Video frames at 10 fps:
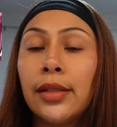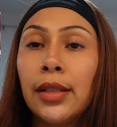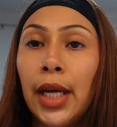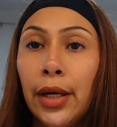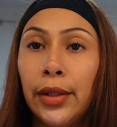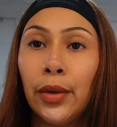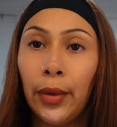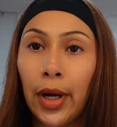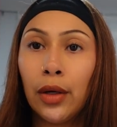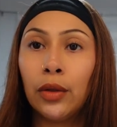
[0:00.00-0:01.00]
to carry
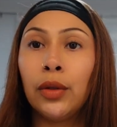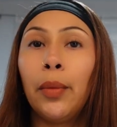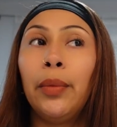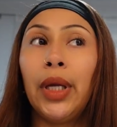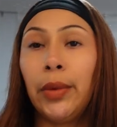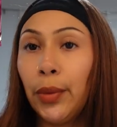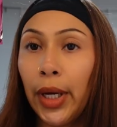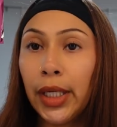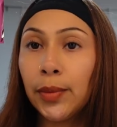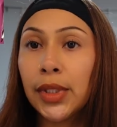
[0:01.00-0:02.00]
around baby
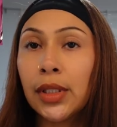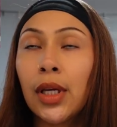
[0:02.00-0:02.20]
wipes,